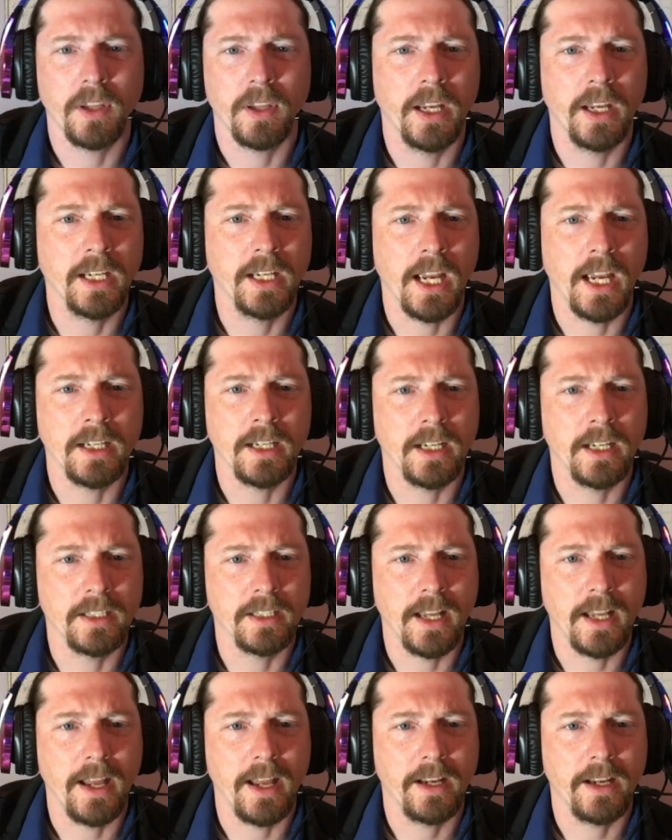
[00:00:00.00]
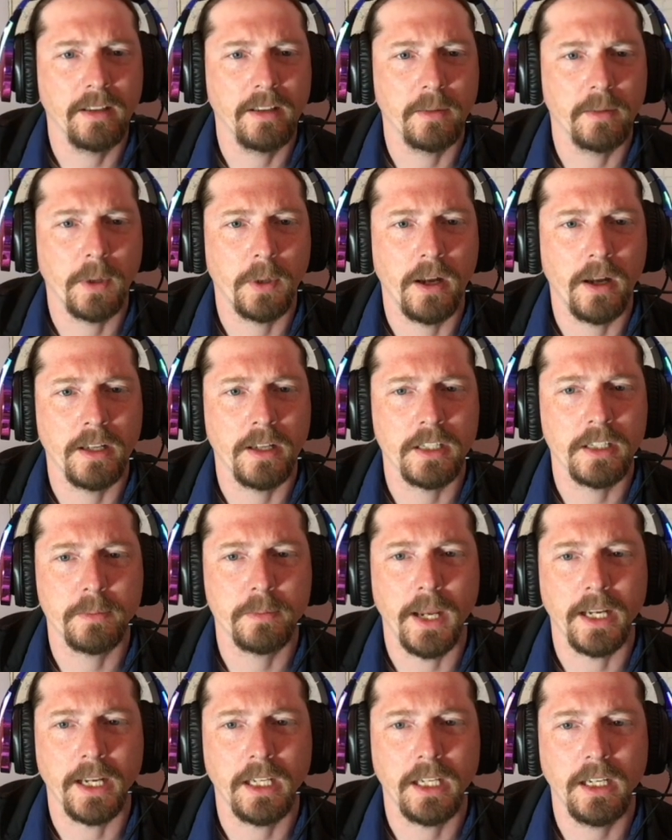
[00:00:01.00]
Again, attacking the pawns
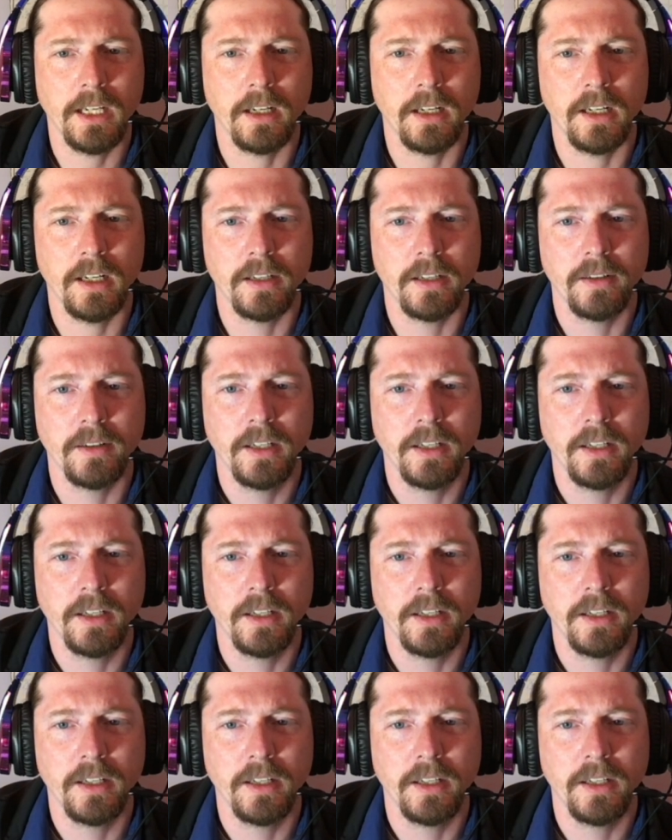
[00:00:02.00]
back here